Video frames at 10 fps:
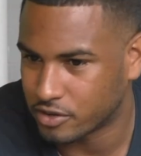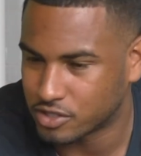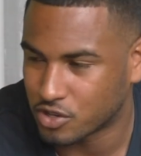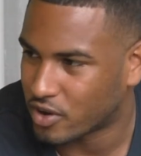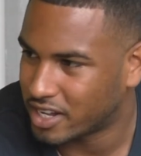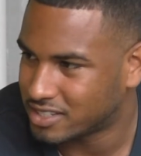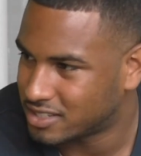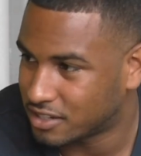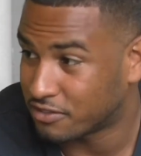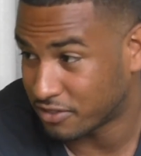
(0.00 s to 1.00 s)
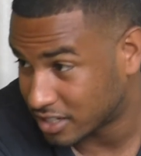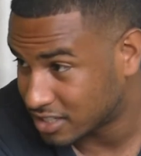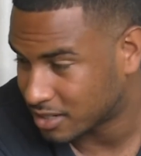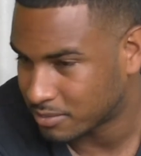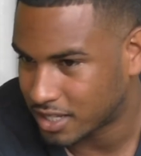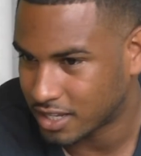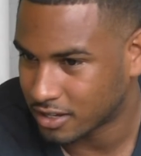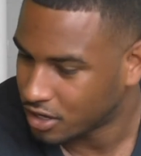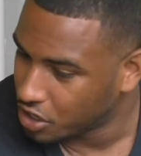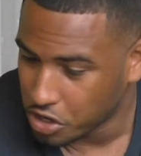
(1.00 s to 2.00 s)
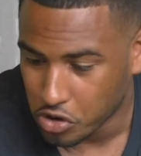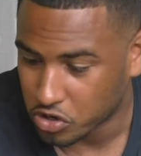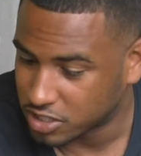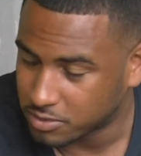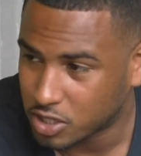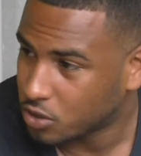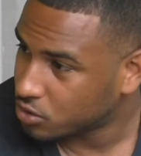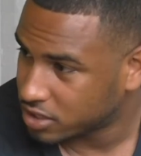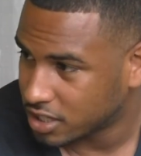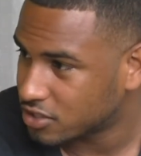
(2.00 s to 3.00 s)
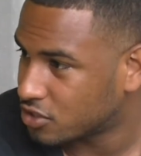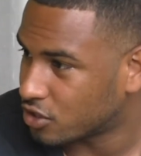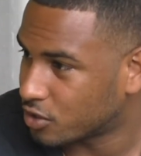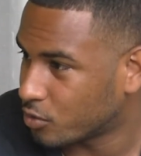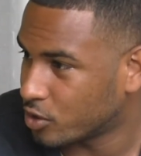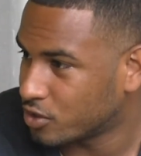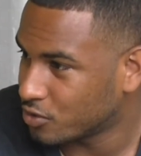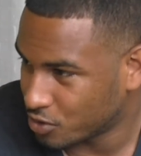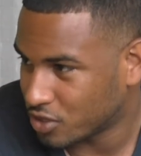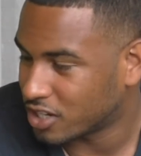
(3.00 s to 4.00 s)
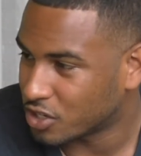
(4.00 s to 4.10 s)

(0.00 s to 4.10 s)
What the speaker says: it's grants to fund something, or something called Kickstarter, where you can